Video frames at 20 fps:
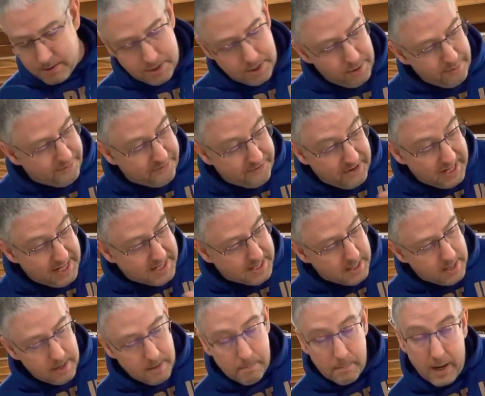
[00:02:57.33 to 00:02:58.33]
feet
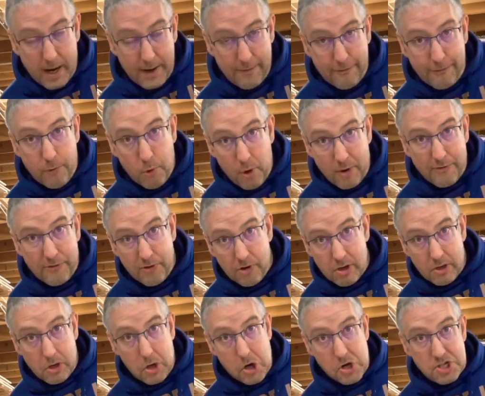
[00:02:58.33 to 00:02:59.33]
by 4 foot
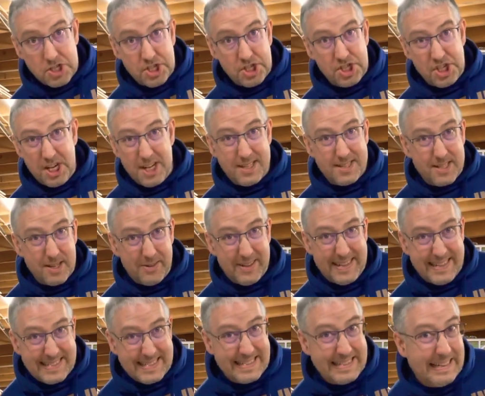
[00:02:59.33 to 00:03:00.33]
long sheet, so
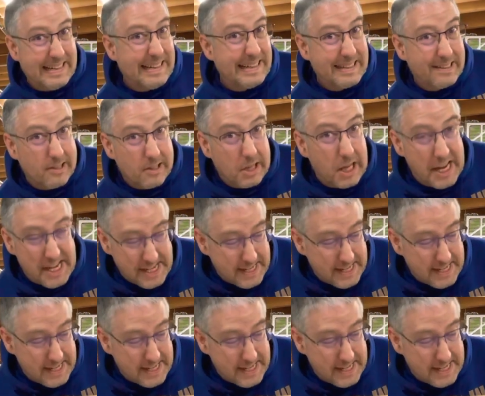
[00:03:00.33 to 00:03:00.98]
it's not light.